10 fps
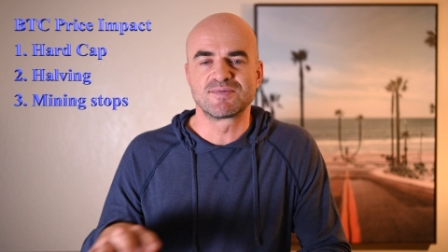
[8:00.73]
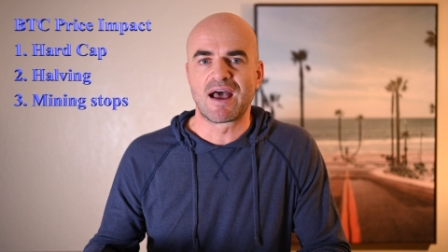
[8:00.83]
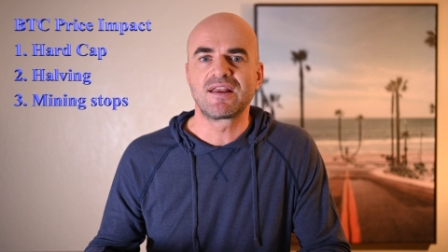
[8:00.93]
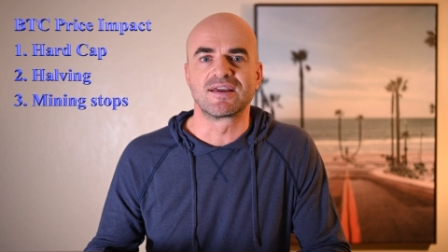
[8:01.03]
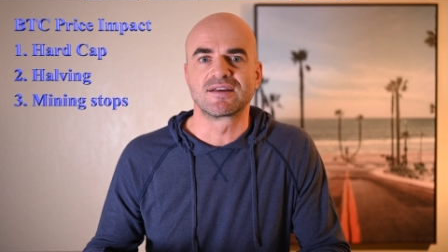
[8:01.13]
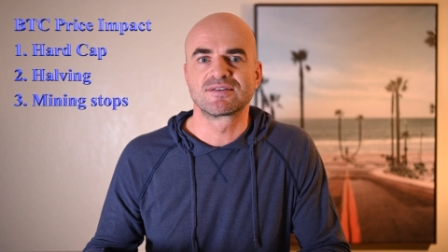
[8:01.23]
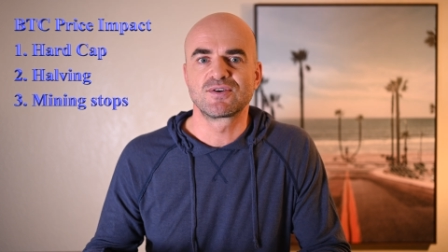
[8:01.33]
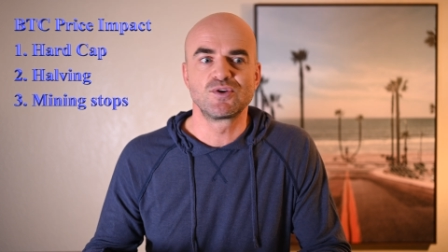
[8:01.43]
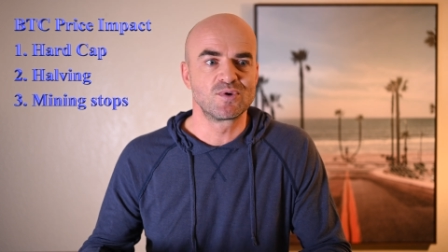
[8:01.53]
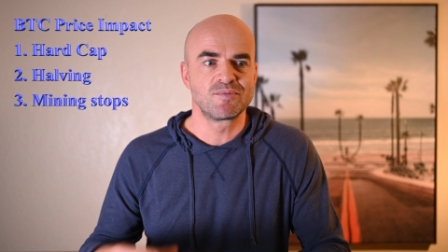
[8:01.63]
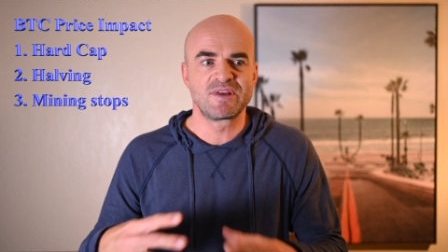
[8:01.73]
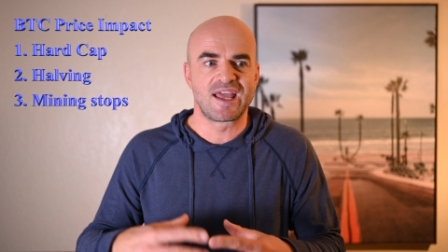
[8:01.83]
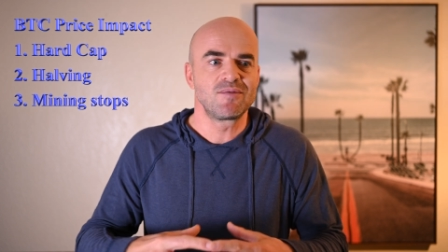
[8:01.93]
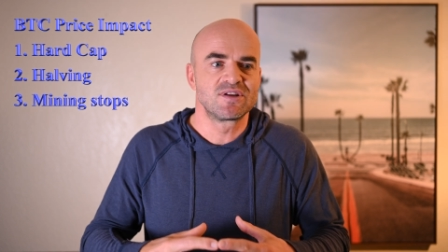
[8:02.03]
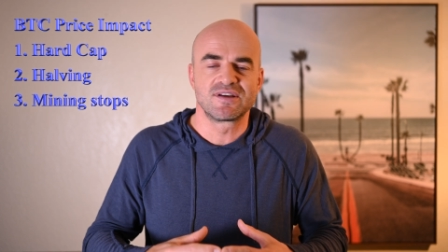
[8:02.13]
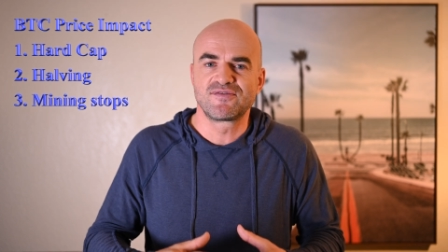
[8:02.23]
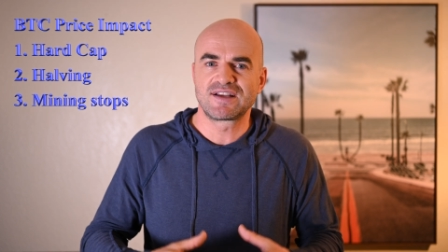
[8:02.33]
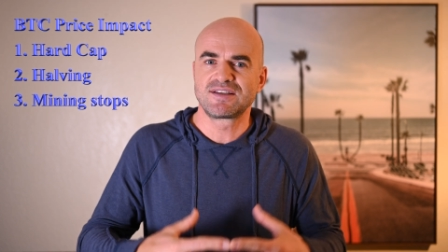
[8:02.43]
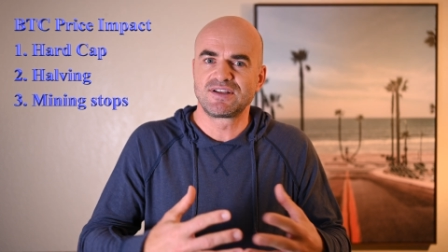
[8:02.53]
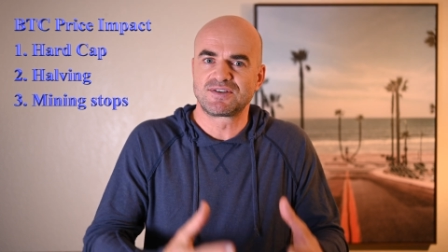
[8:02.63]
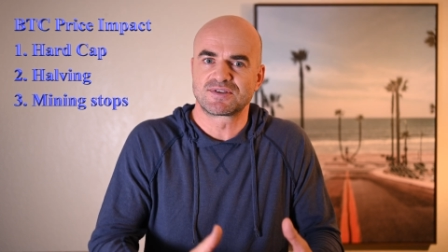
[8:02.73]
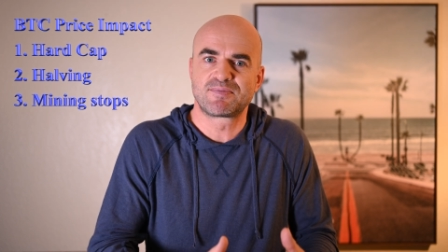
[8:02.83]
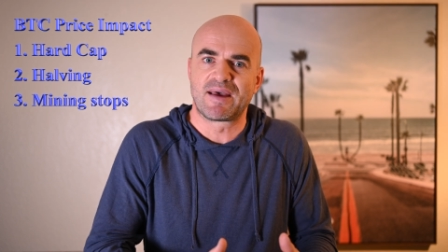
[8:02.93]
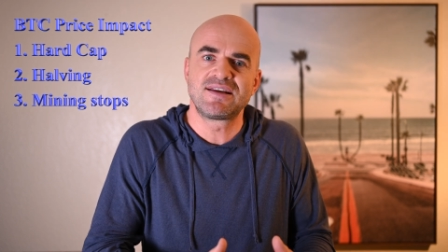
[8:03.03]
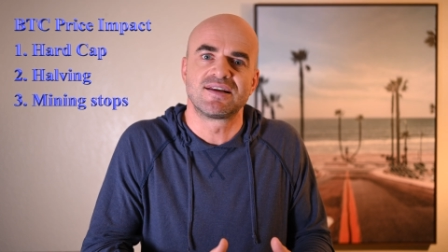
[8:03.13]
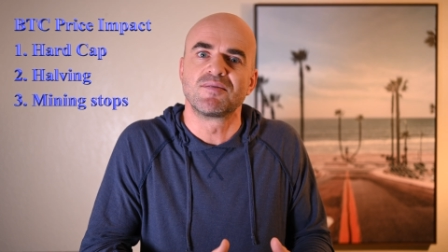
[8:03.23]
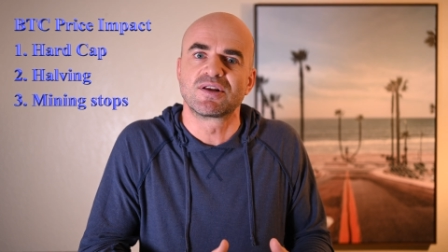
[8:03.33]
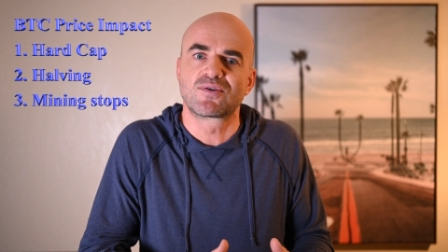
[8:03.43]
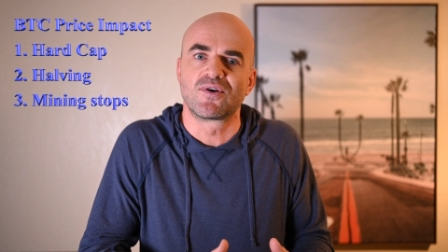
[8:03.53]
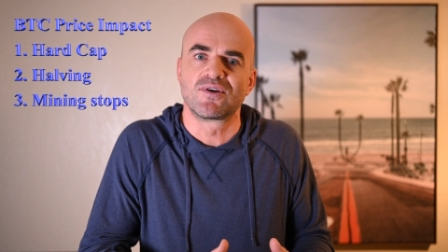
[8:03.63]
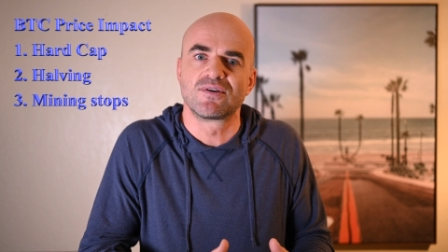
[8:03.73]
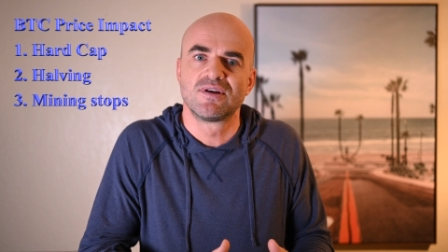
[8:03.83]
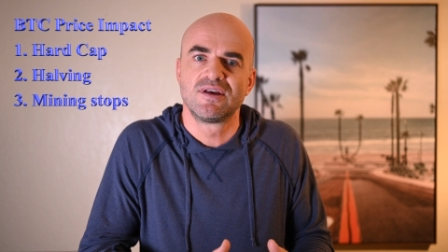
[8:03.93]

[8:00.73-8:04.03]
mining. So you wouldn't be able effectively to spend any Bitcoin.